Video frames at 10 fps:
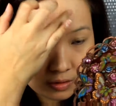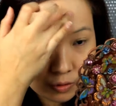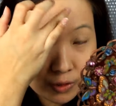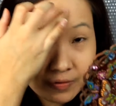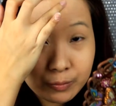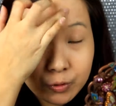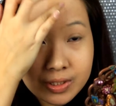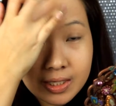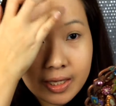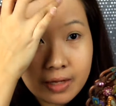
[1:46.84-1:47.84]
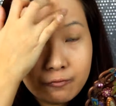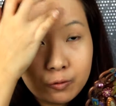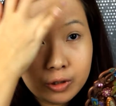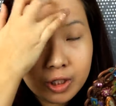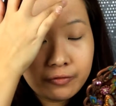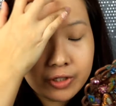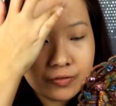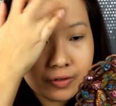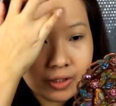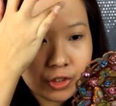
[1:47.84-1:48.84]
So if I'm using a full coverage
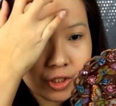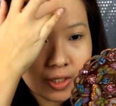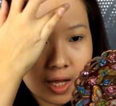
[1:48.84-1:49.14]
foundation,